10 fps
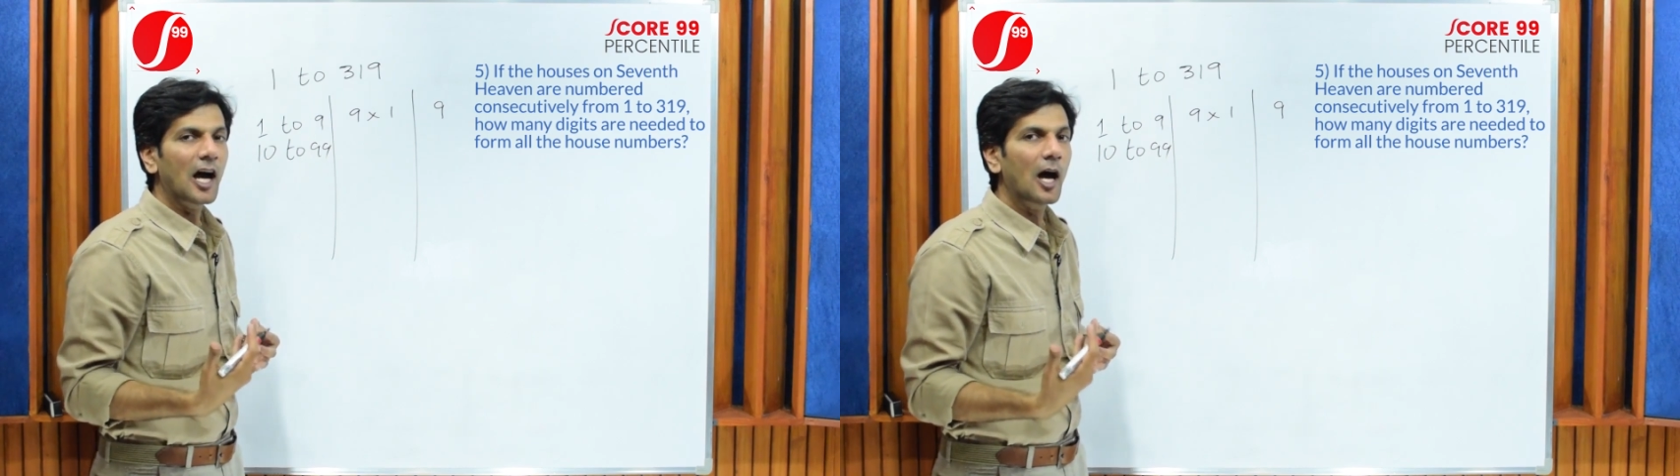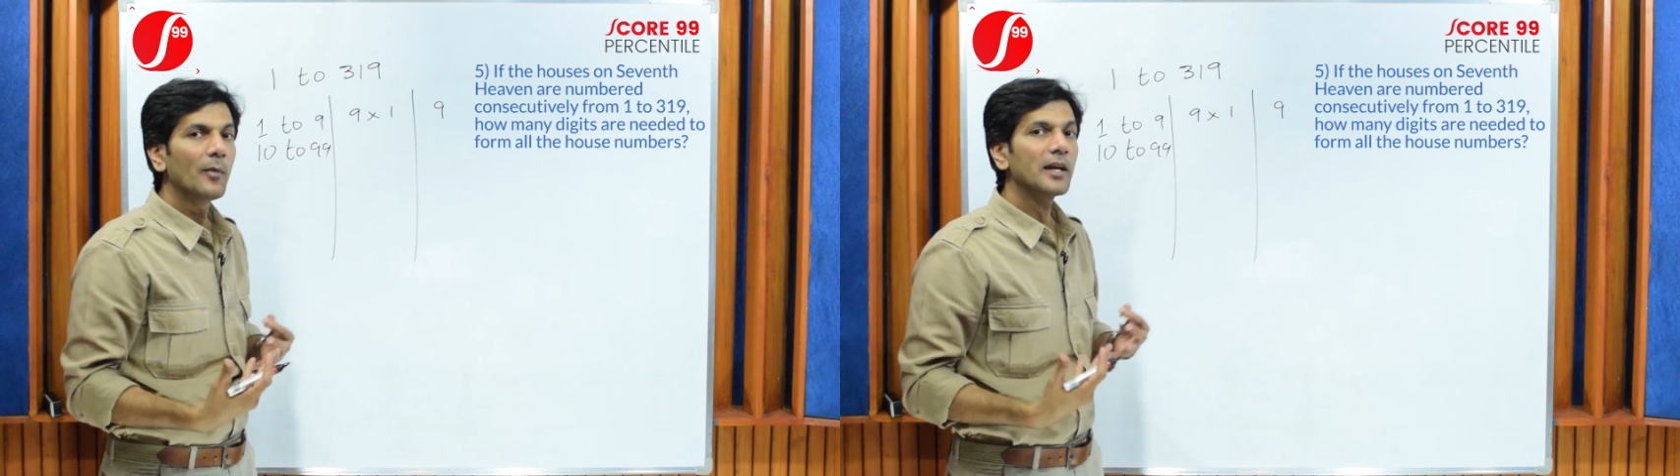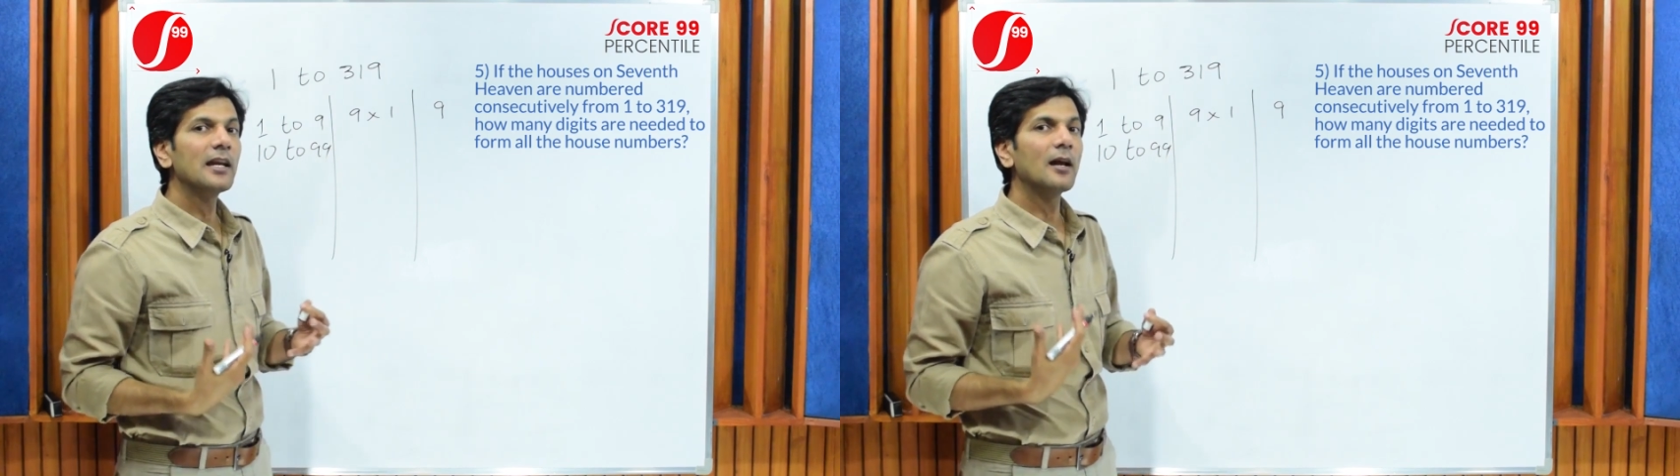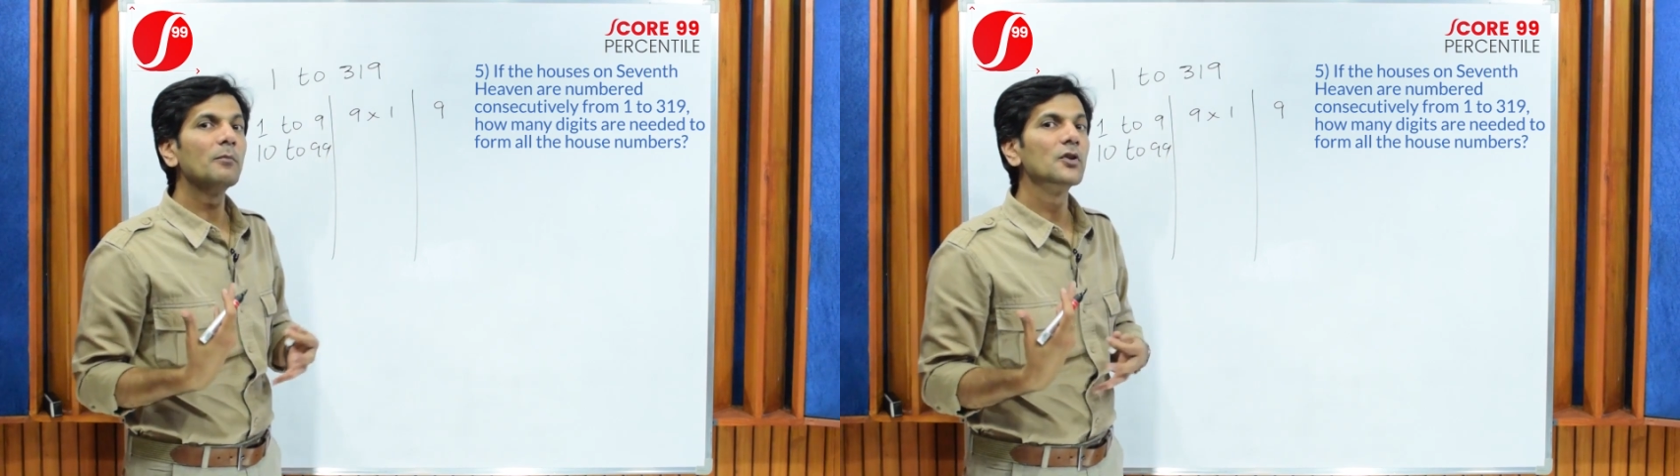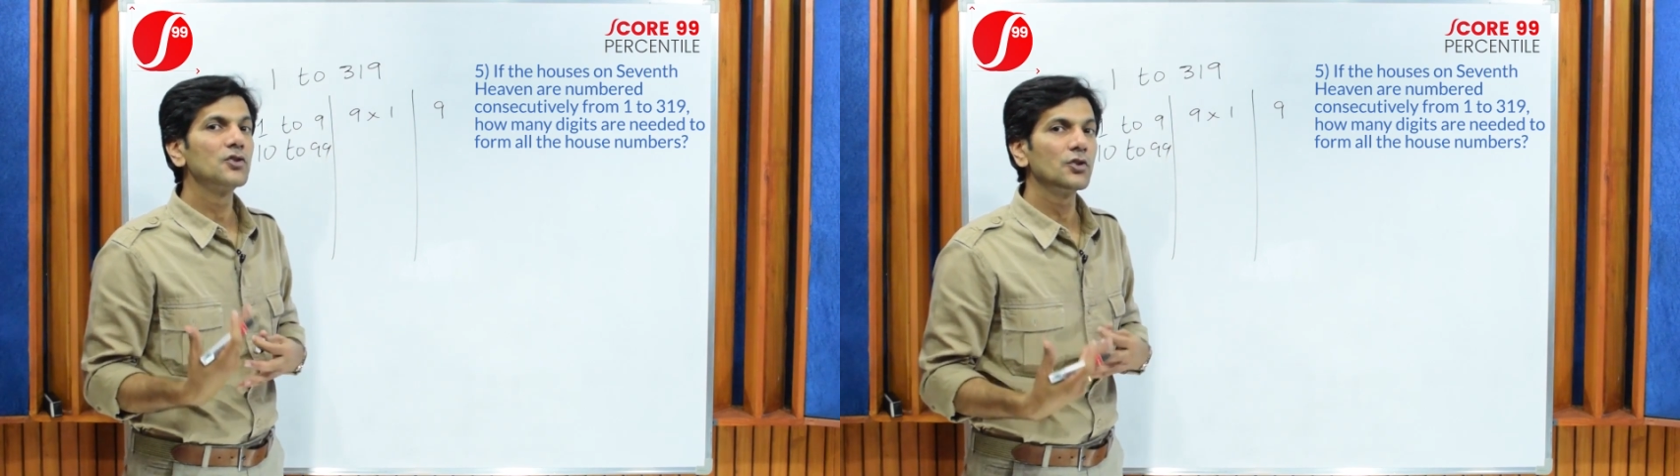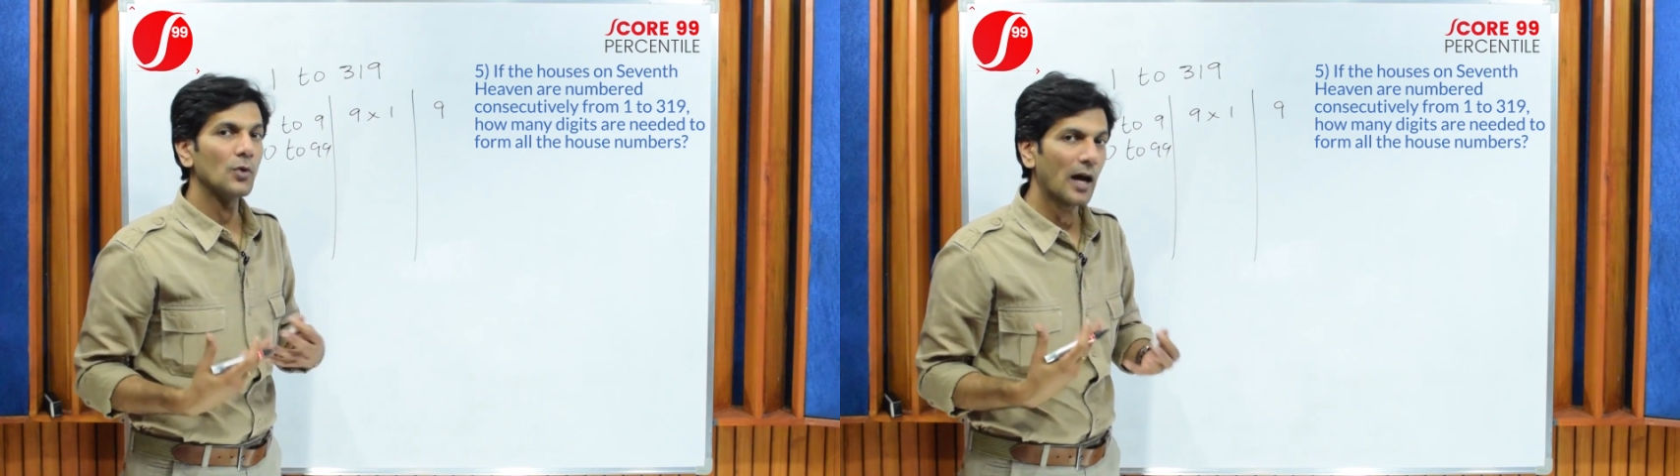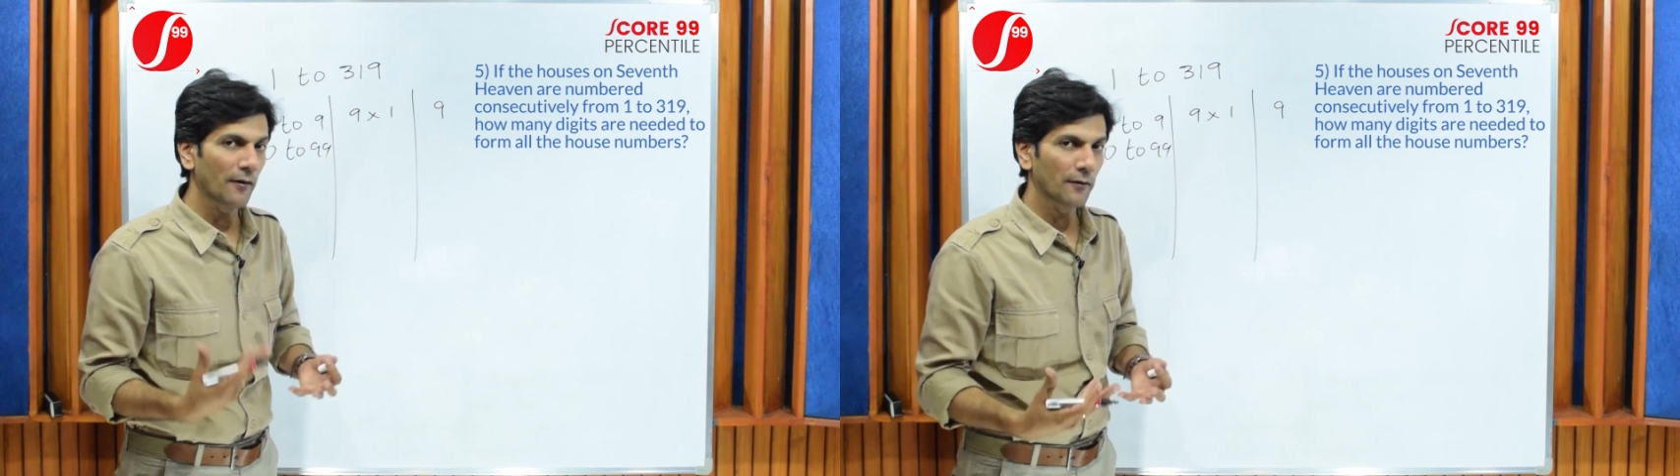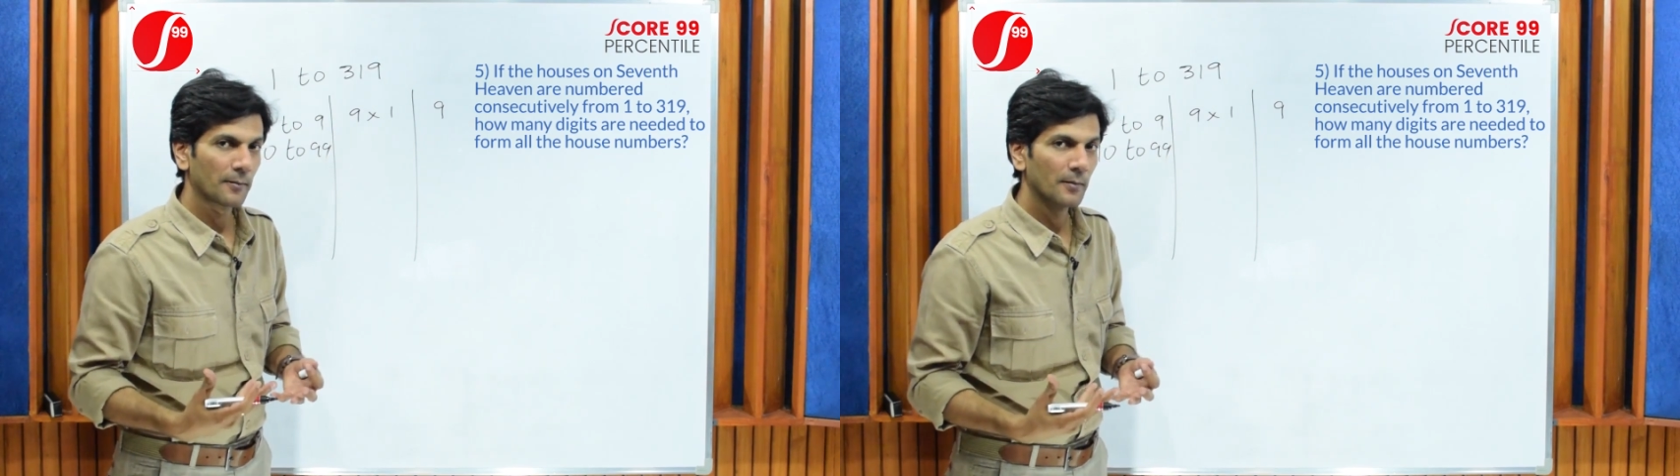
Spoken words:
how many numbers do you have?